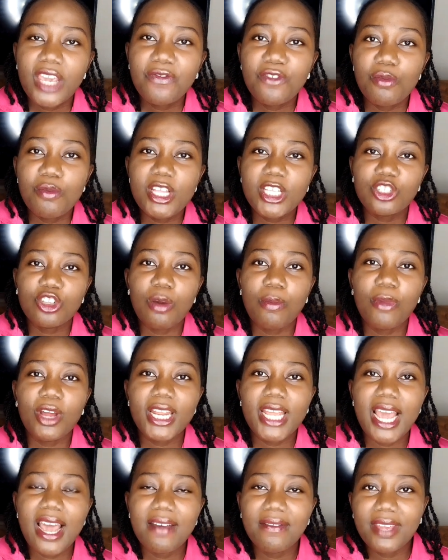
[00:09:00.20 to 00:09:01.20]
If you meet
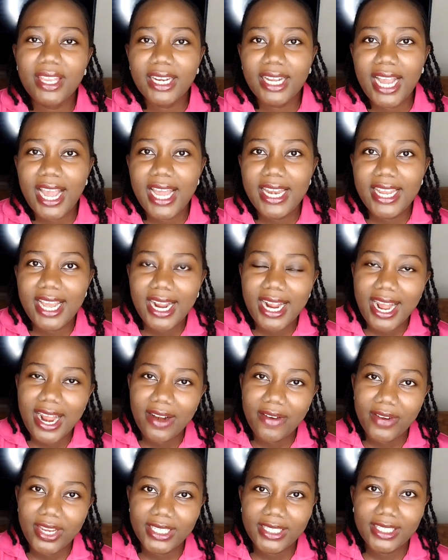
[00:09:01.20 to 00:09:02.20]
somebody having cardiac
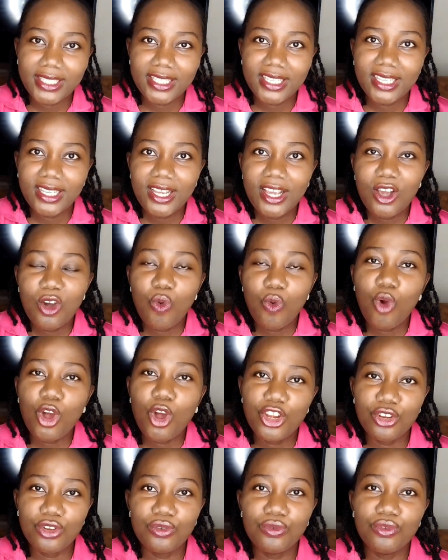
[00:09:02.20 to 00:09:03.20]
arrest,
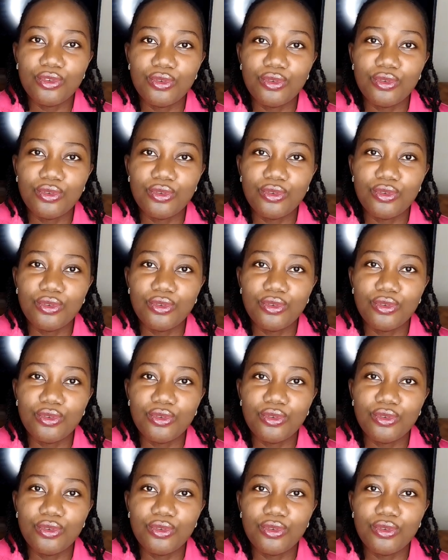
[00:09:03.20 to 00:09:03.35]
what do?